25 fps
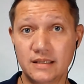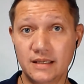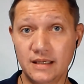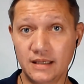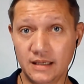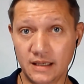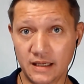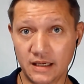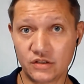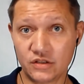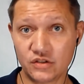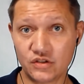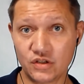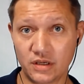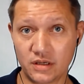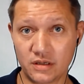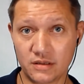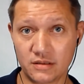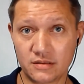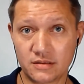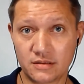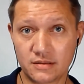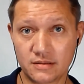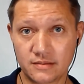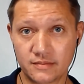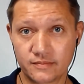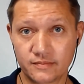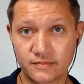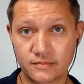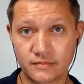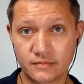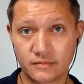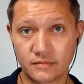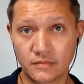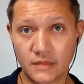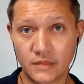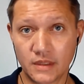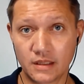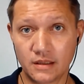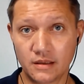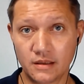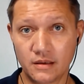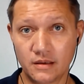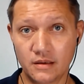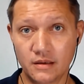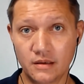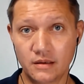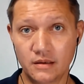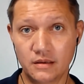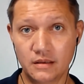teenage years,
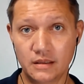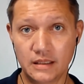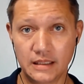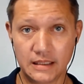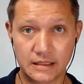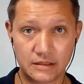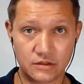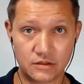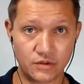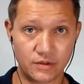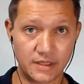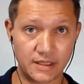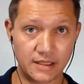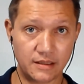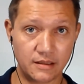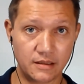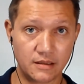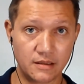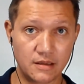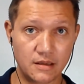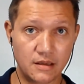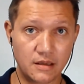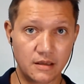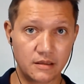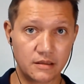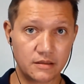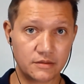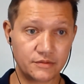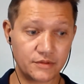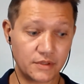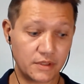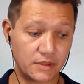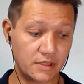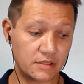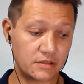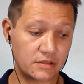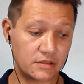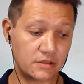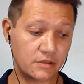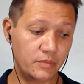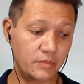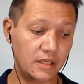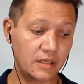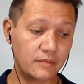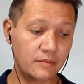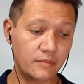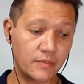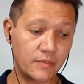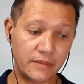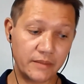literally. So this would
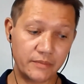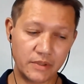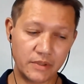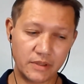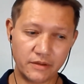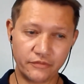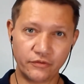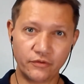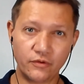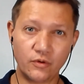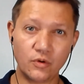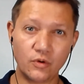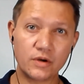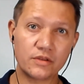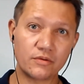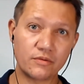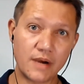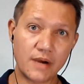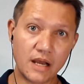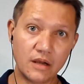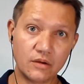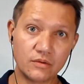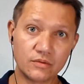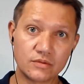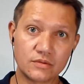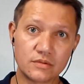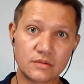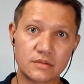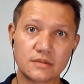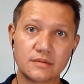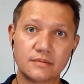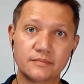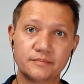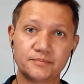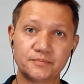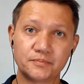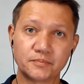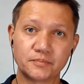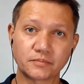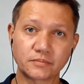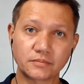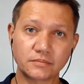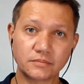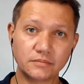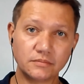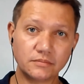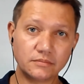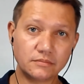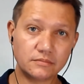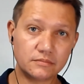be maybe the fourth round
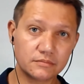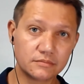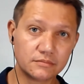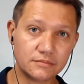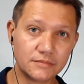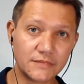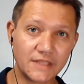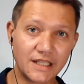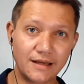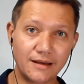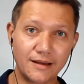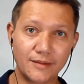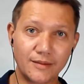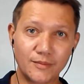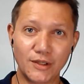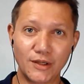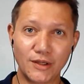that I'm